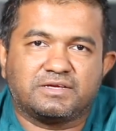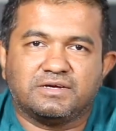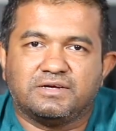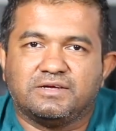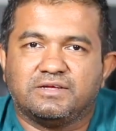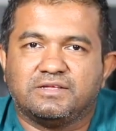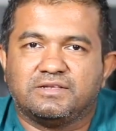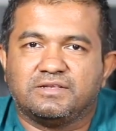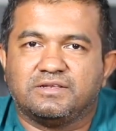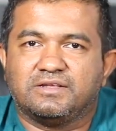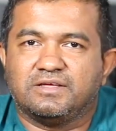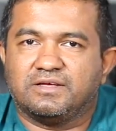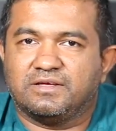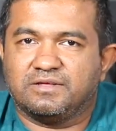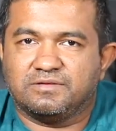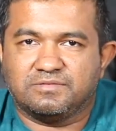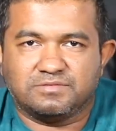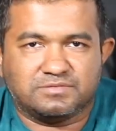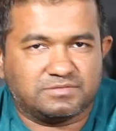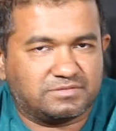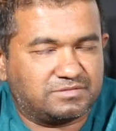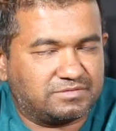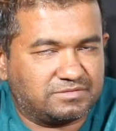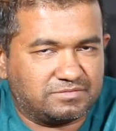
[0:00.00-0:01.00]

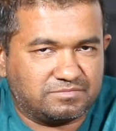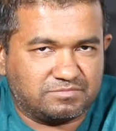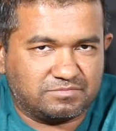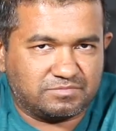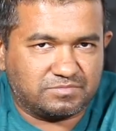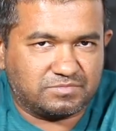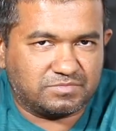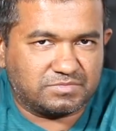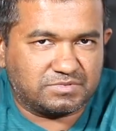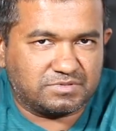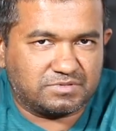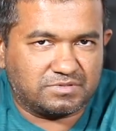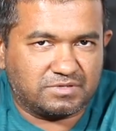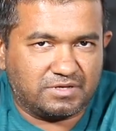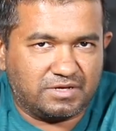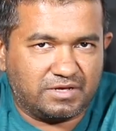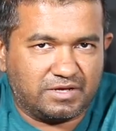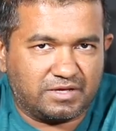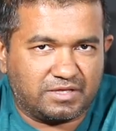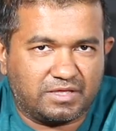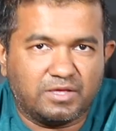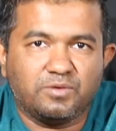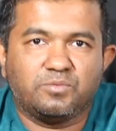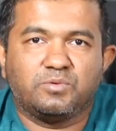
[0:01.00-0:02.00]
and
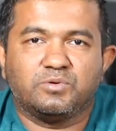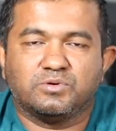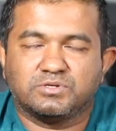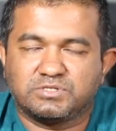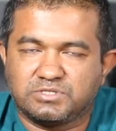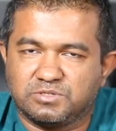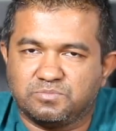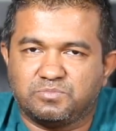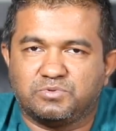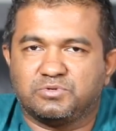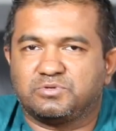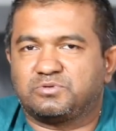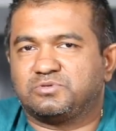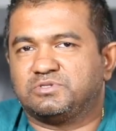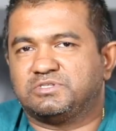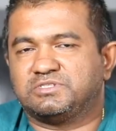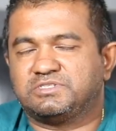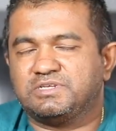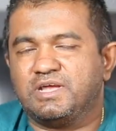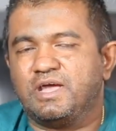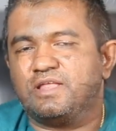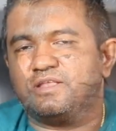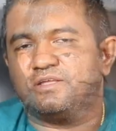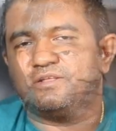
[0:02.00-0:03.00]
give your support to the
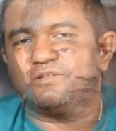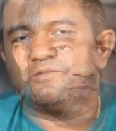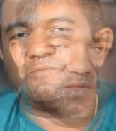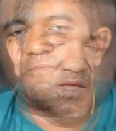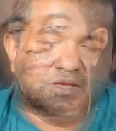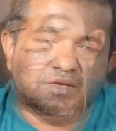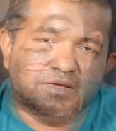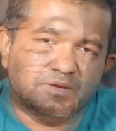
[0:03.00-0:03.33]
channel.